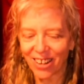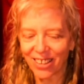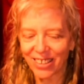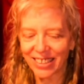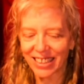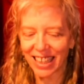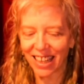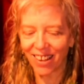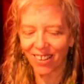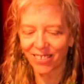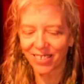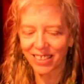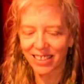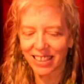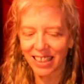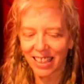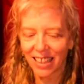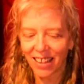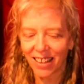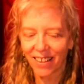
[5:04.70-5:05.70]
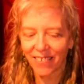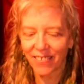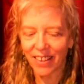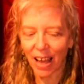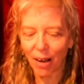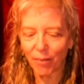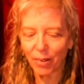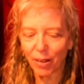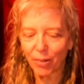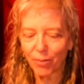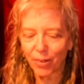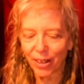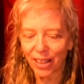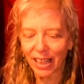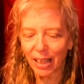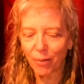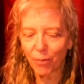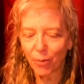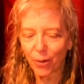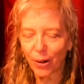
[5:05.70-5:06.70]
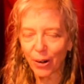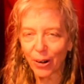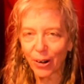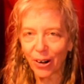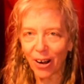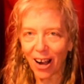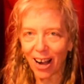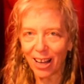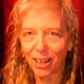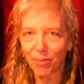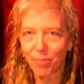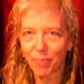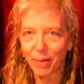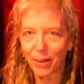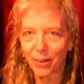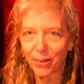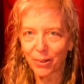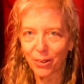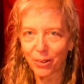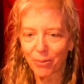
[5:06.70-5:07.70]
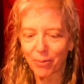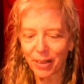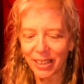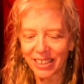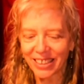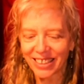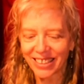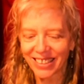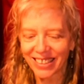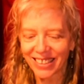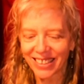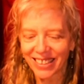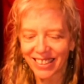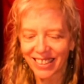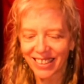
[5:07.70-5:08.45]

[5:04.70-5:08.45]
ourselves that we really were on pilgrimage,